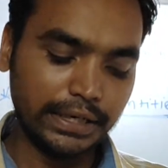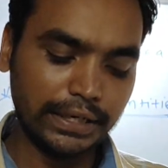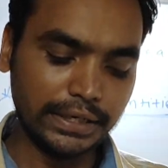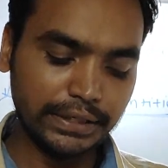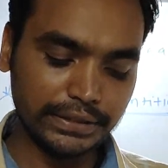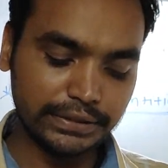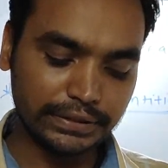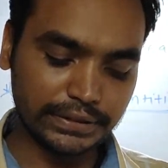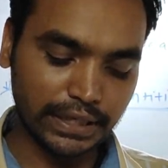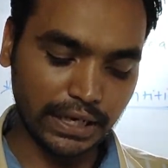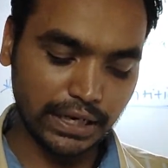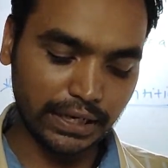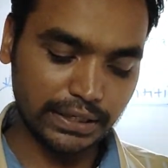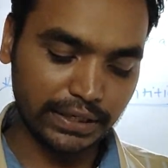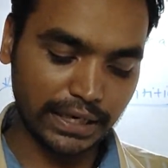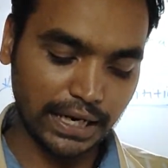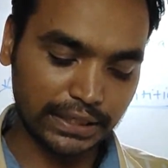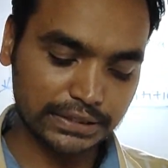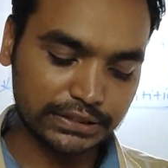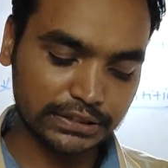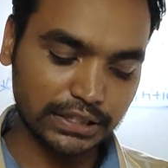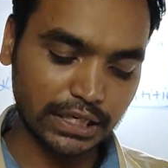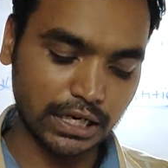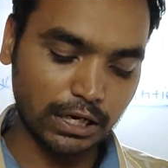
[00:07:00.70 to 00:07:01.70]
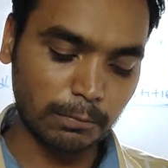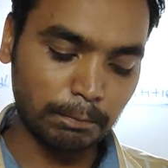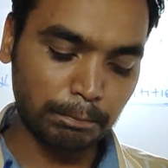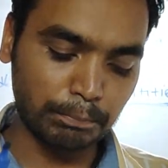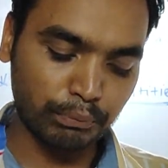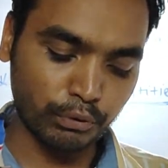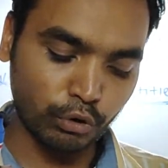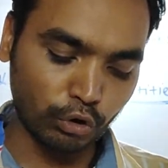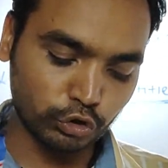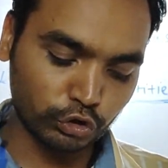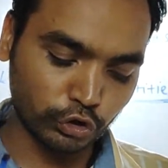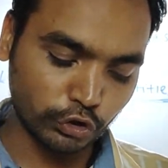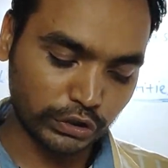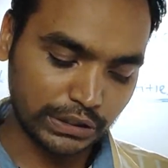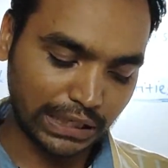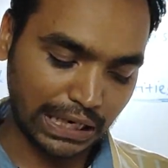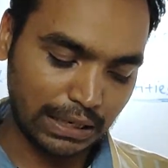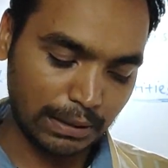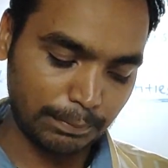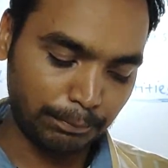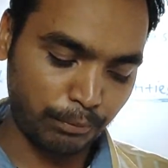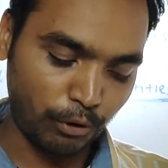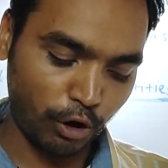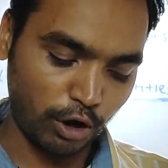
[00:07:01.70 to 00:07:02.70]
international
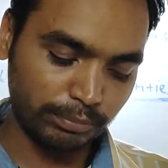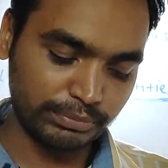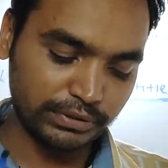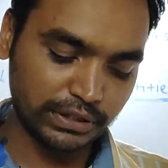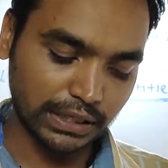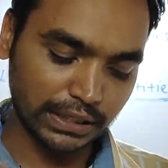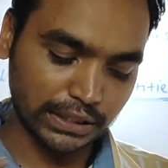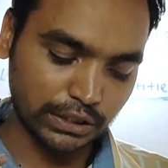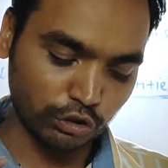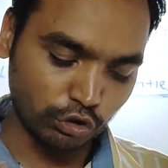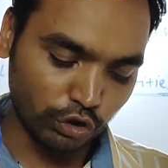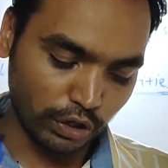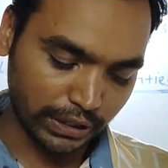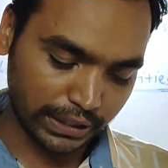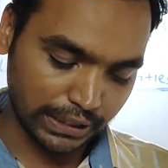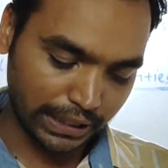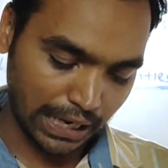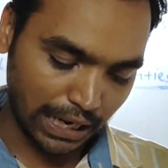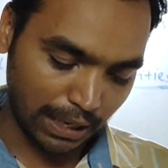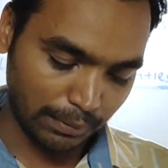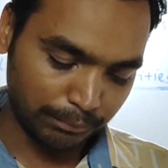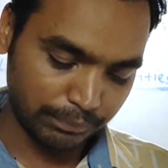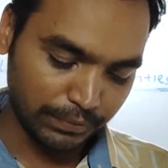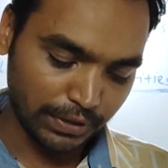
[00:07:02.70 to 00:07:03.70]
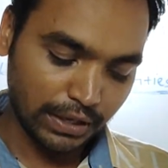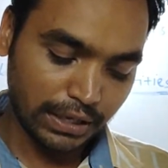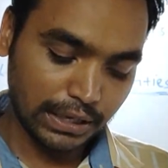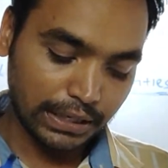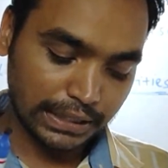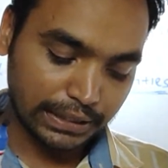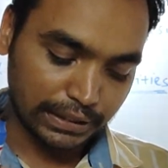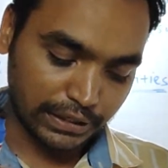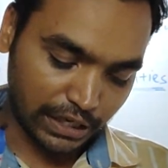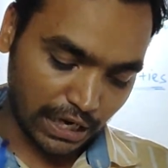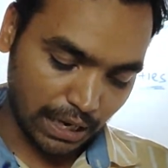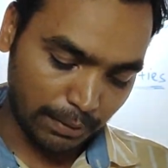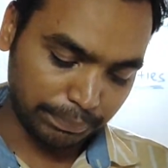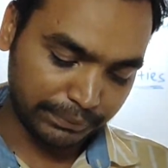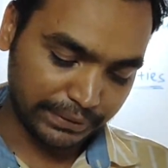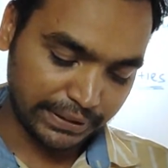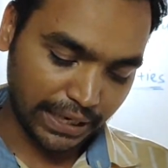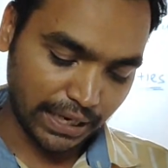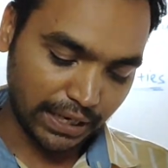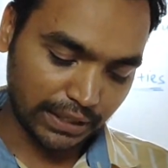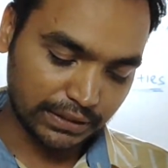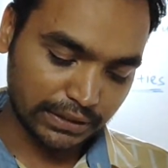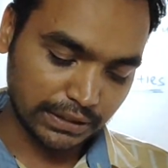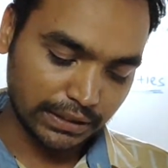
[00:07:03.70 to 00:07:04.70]
prototype of the kilogram
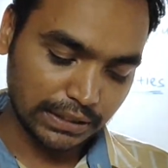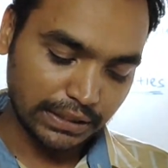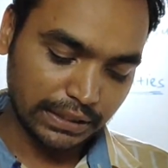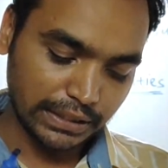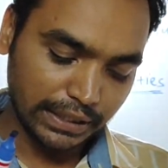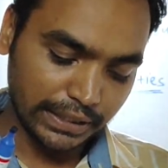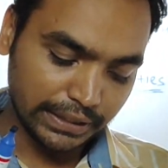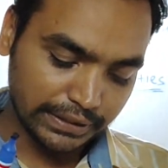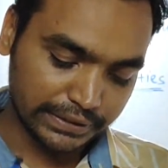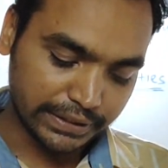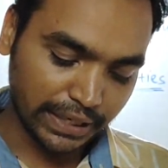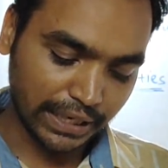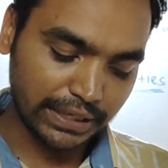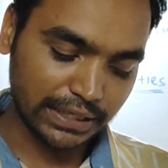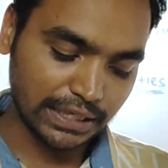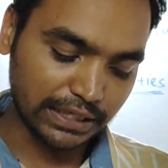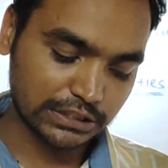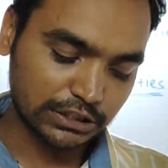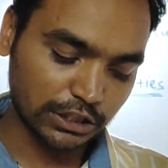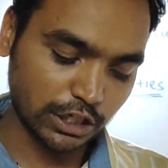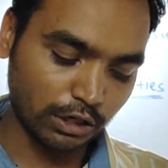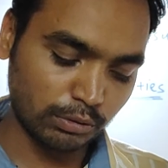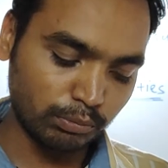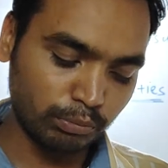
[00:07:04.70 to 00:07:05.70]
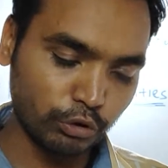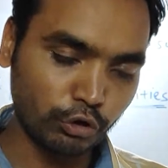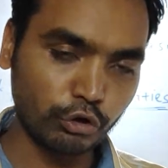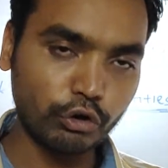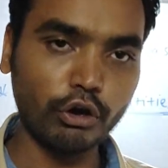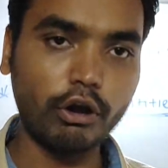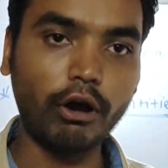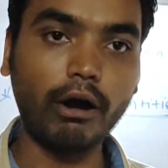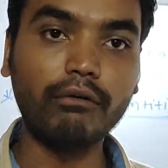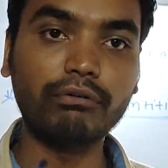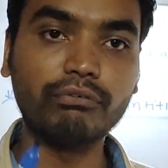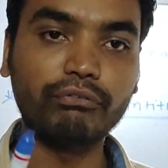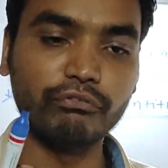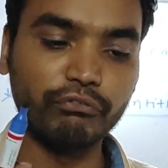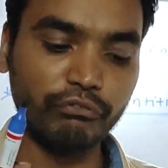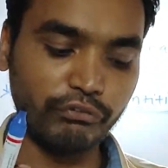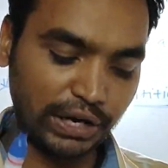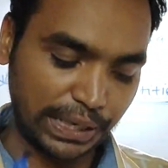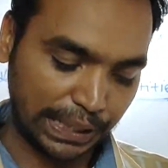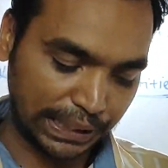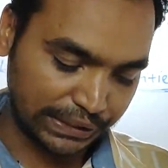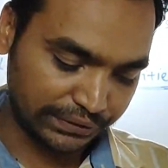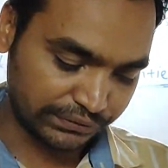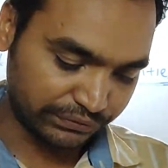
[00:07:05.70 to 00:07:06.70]
kept at International Bureau of
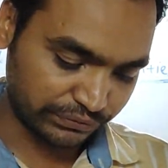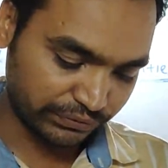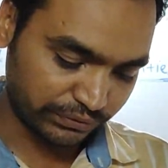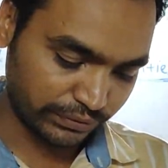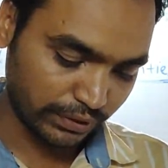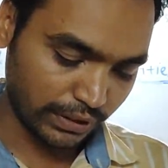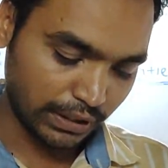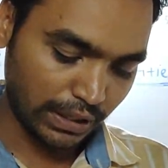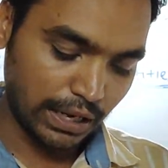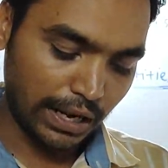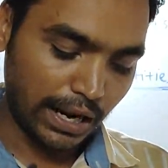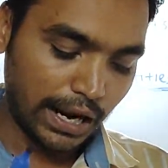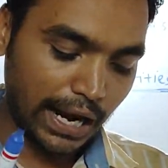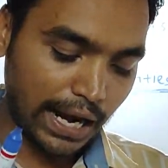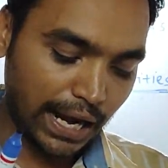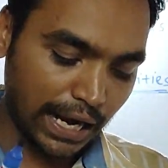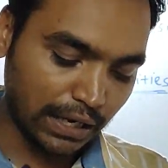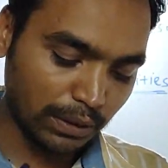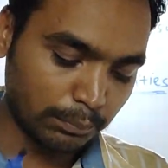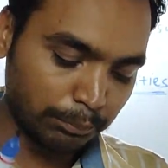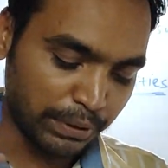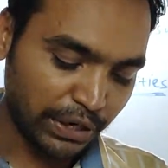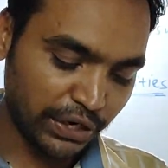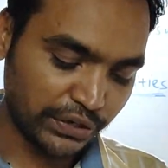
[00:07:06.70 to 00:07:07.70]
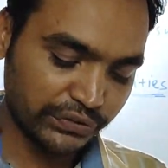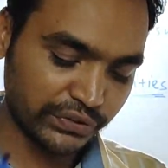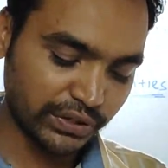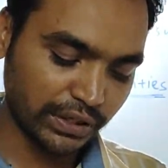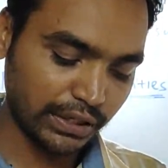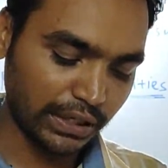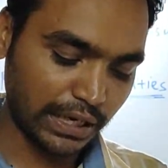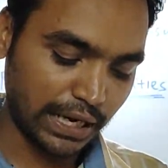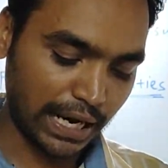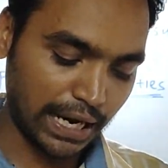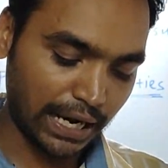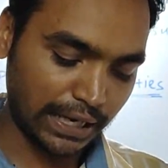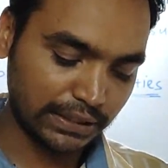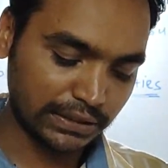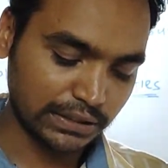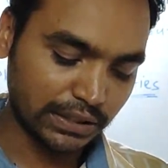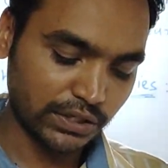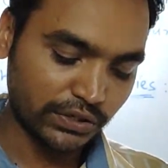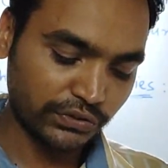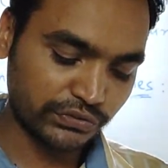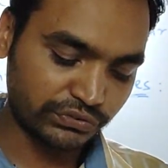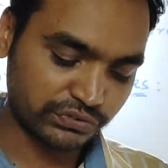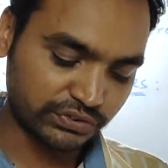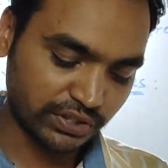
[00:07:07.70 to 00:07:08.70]
Weights and Measure at
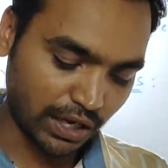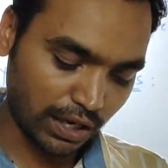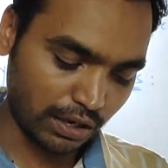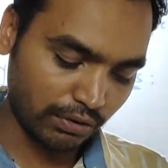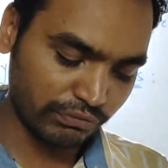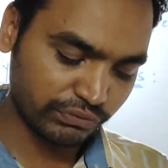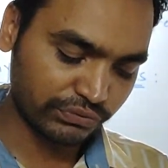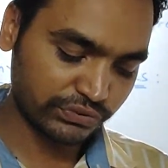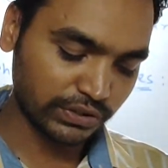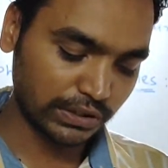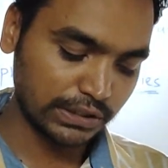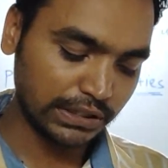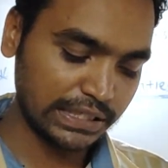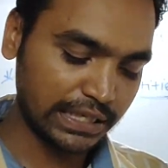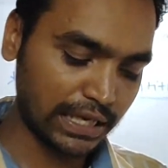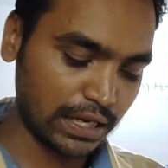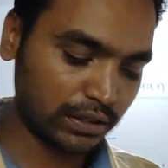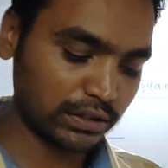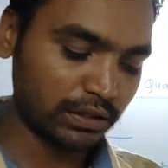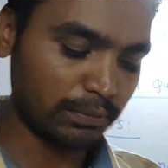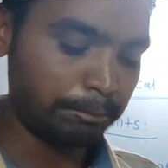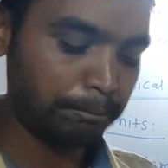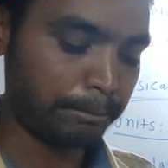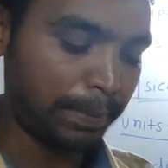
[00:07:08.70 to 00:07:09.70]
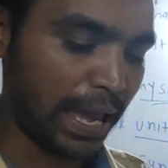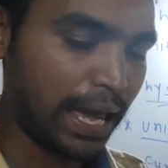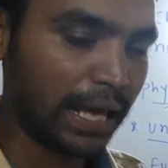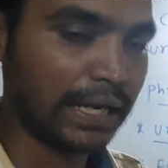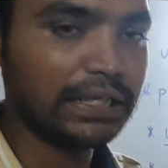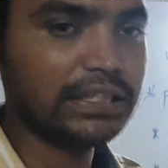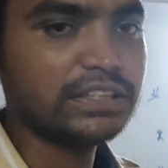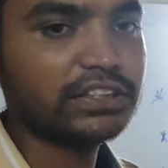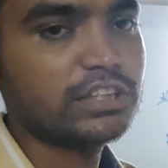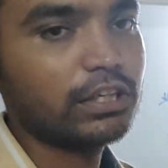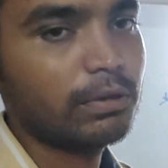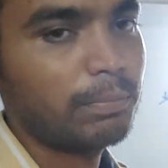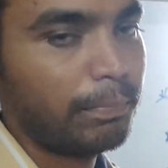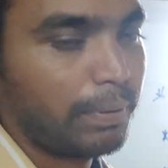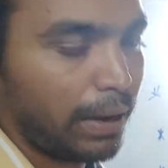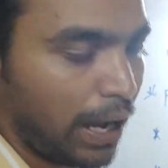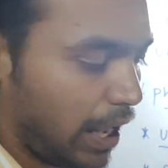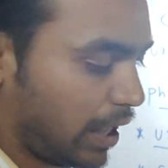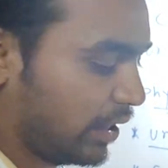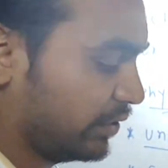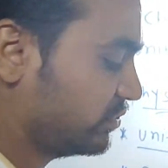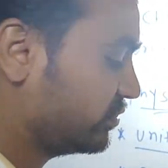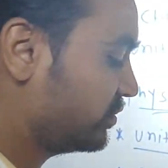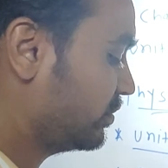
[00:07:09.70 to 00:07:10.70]
Sèvres near the Paris,
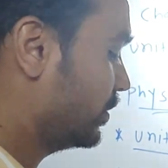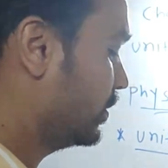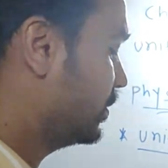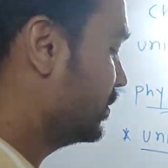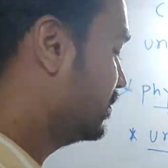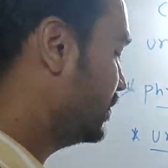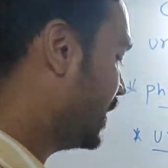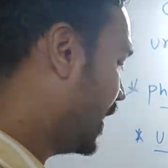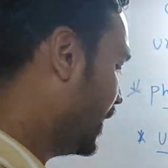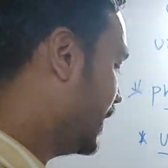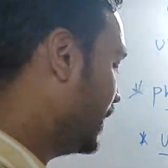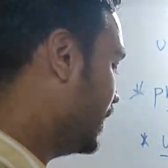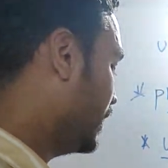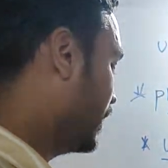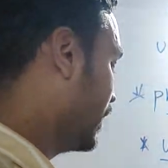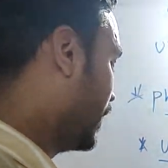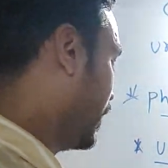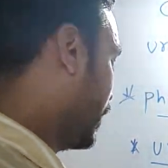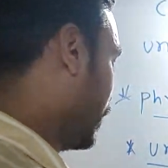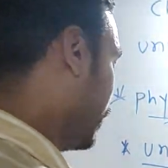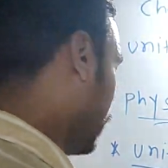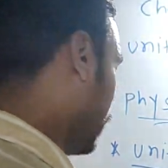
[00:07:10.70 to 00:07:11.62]
France. Then